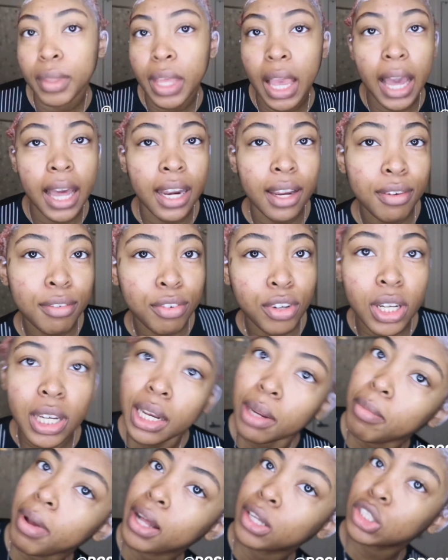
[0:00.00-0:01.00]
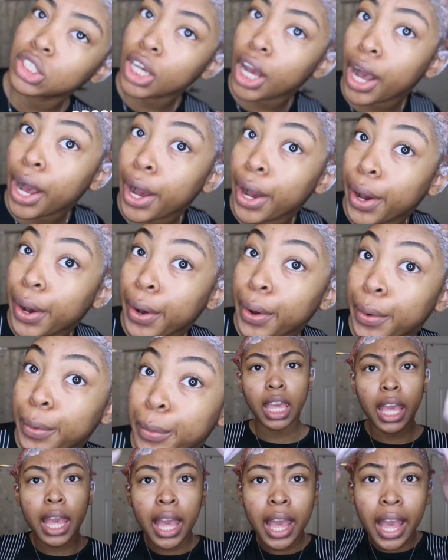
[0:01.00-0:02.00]
I didn't forget about y'all.
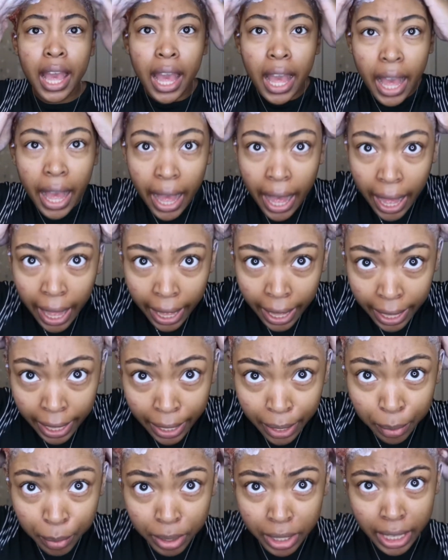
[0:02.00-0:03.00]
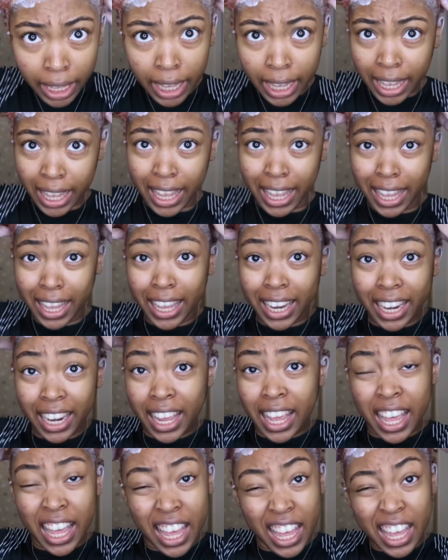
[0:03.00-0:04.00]
I went ahead
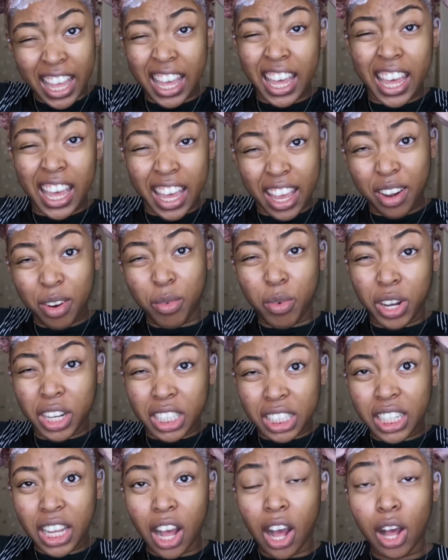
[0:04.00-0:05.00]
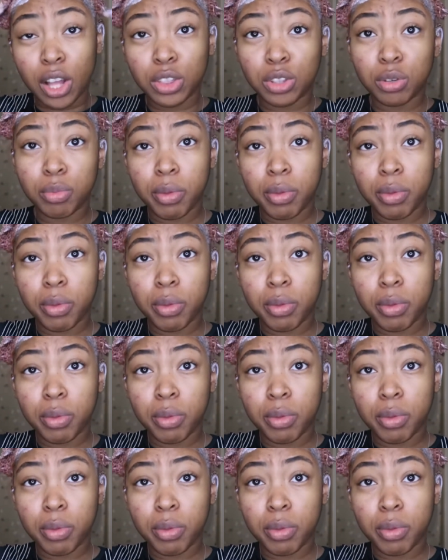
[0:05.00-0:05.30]
and worked it all through